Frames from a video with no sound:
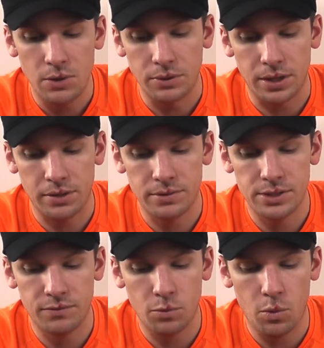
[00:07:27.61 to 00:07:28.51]
with
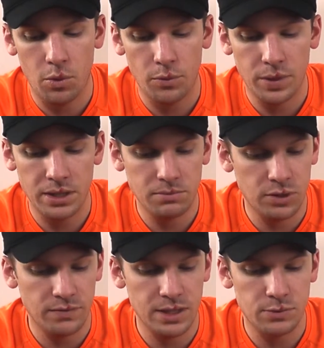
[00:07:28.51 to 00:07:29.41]
hundreds of award-winning
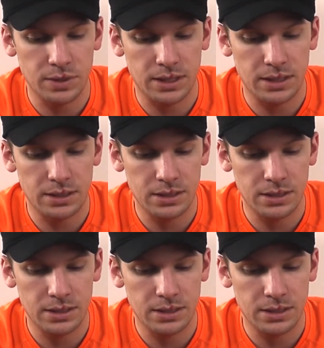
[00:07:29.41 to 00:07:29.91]
movies with